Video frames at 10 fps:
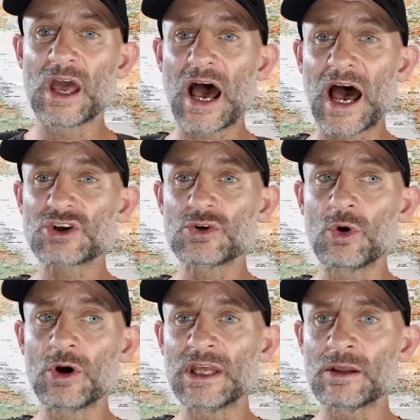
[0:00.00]
as you
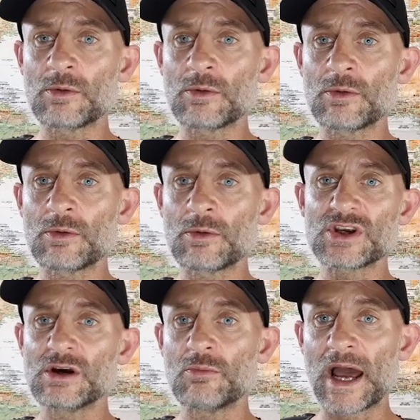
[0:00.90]
would in the pub to
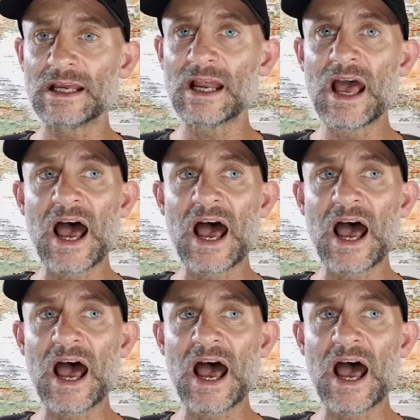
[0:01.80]
your mate,